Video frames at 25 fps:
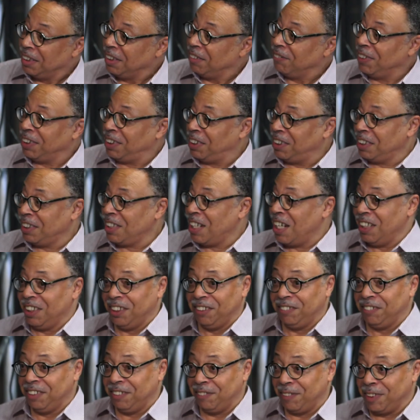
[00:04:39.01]
what's this guy
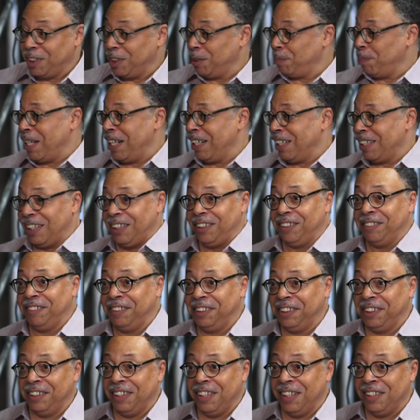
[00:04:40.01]
doing? What's this black guy doing
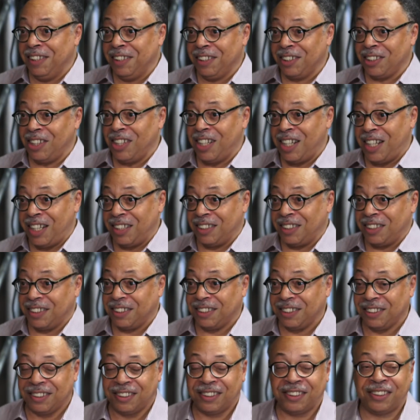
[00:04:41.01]
in, in this
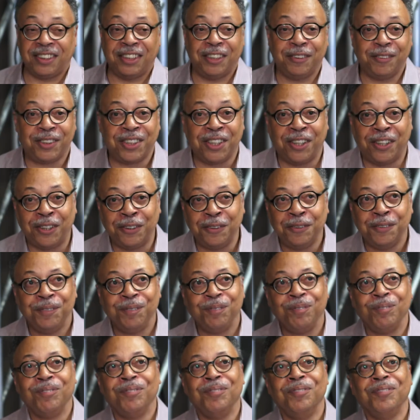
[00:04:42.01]
class? All right, so
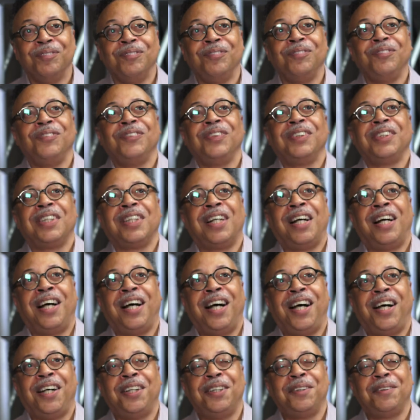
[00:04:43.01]
uh,
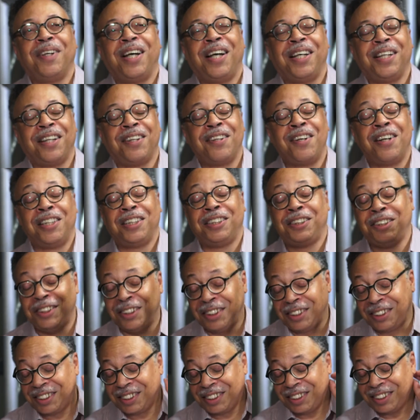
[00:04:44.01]
I, I thought I should
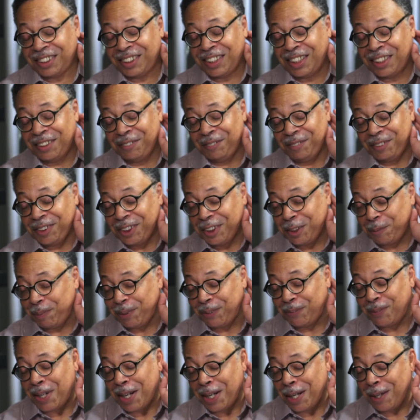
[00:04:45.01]
just uh, just be
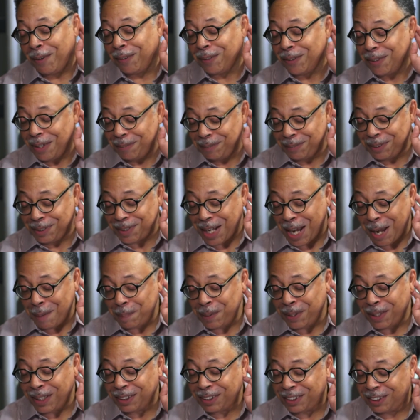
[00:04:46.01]
quiet. Although I was
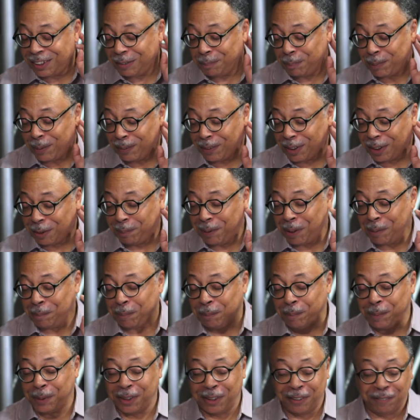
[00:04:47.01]
happy that I did the Baudelaire paper,
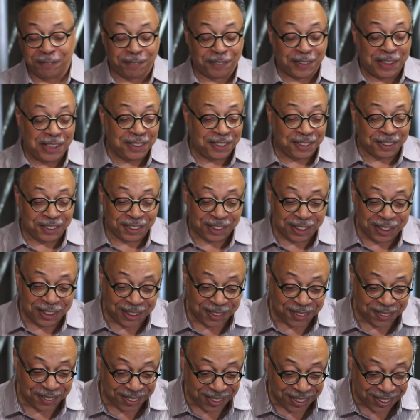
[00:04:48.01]
but then Fraser said
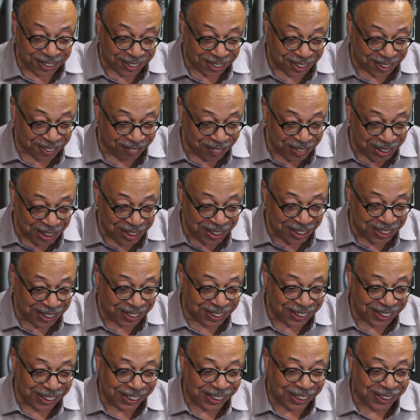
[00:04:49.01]
to me
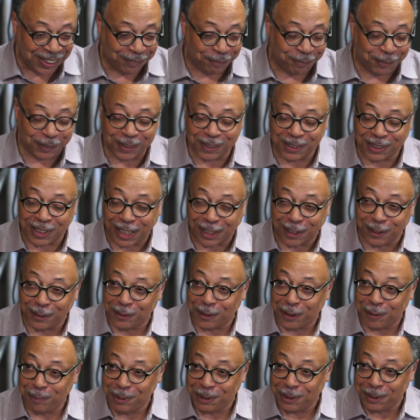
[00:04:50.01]
uh, for the second
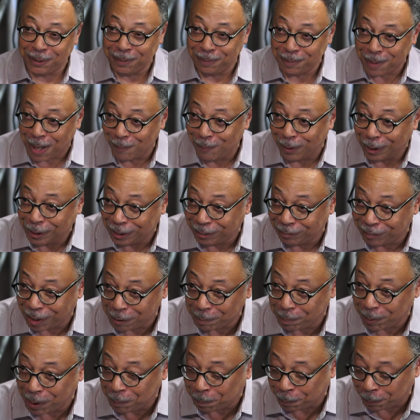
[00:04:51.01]
term, he said, "I want you to write
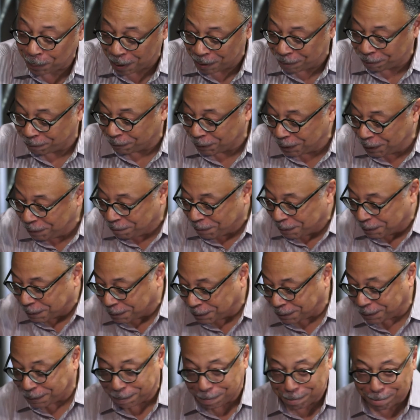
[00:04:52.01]
a paper on free
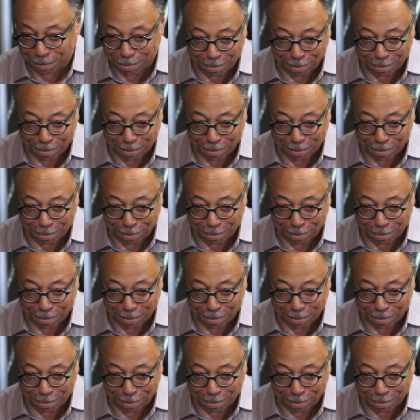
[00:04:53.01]
verse,"